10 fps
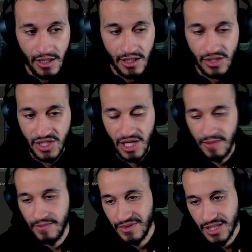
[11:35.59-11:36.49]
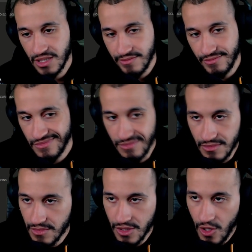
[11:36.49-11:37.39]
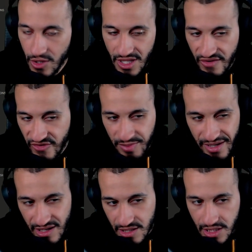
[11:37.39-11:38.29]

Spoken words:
So some lower level players,